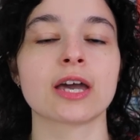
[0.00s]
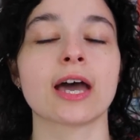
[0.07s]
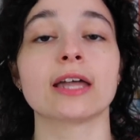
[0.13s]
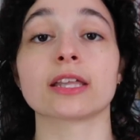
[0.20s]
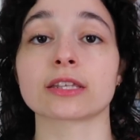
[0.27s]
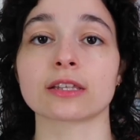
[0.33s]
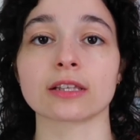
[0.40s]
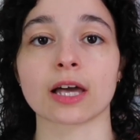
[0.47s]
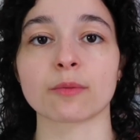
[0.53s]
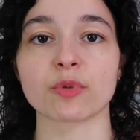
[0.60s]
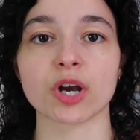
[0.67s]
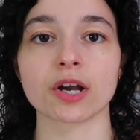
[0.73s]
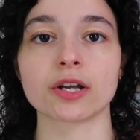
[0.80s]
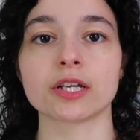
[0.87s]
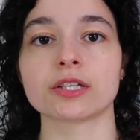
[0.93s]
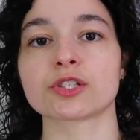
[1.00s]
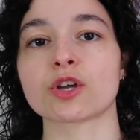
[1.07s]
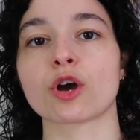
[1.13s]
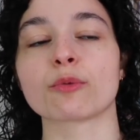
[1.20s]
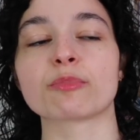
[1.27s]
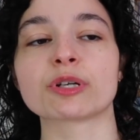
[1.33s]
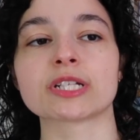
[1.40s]
and like the librarians
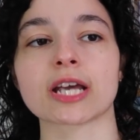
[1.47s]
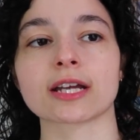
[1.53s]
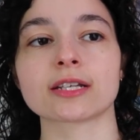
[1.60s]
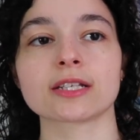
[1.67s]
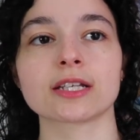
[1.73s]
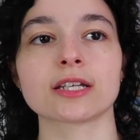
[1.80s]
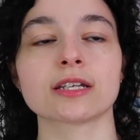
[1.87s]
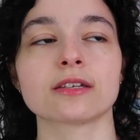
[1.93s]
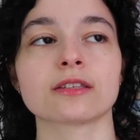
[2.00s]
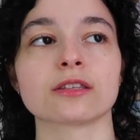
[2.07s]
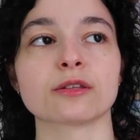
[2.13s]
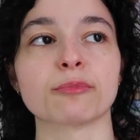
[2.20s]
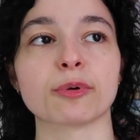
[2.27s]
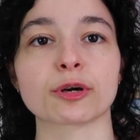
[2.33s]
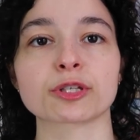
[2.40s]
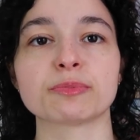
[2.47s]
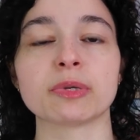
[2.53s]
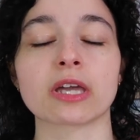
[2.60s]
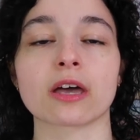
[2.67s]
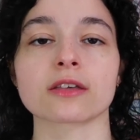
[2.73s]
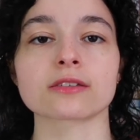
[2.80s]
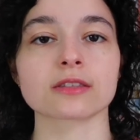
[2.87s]
are protecting the books
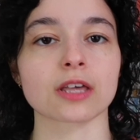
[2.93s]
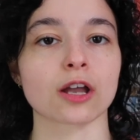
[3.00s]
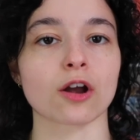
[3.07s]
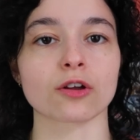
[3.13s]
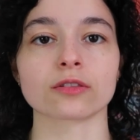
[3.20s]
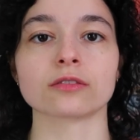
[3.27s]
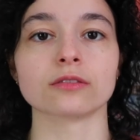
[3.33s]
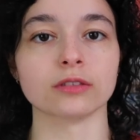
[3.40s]
because they are